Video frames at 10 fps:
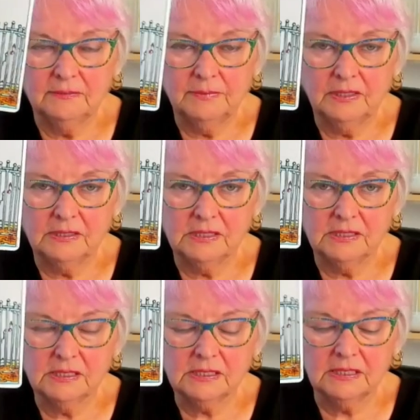
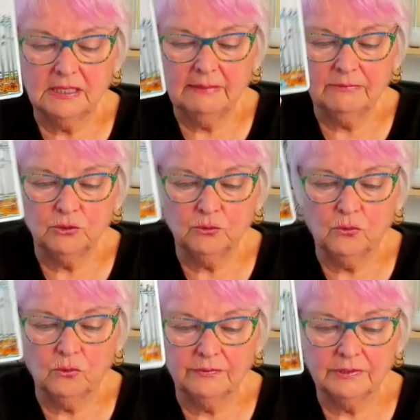Pisces. This can happen to
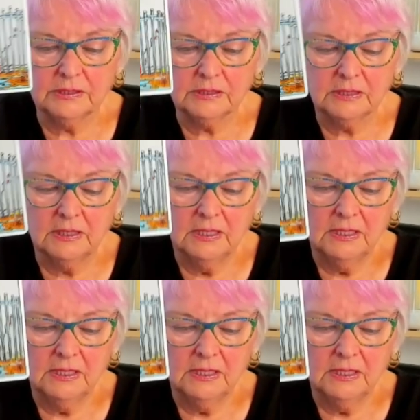all of us.